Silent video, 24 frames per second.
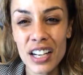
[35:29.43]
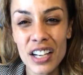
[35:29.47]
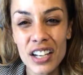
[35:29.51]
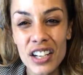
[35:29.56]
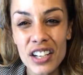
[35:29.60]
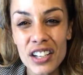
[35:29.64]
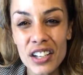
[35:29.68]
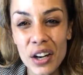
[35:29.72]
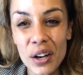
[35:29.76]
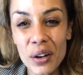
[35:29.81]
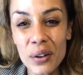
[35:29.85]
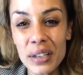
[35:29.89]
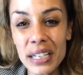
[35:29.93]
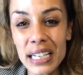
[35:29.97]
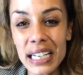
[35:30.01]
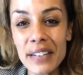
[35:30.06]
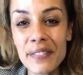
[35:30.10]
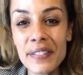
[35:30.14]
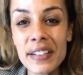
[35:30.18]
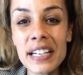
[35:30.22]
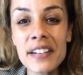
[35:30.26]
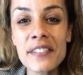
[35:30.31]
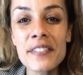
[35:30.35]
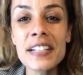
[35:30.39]
You know,
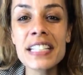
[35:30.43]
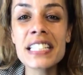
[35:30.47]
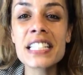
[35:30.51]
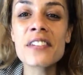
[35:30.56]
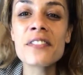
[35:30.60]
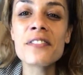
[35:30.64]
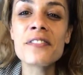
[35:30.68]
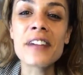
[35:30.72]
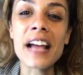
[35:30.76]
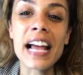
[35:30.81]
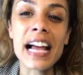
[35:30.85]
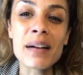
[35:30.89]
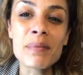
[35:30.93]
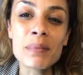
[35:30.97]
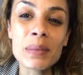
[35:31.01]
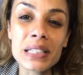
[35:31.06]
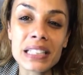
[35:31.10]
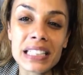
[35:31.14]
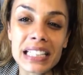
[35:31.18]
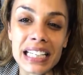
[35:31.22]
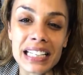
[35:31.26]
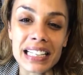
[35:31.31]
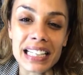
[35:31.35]
even if it's family,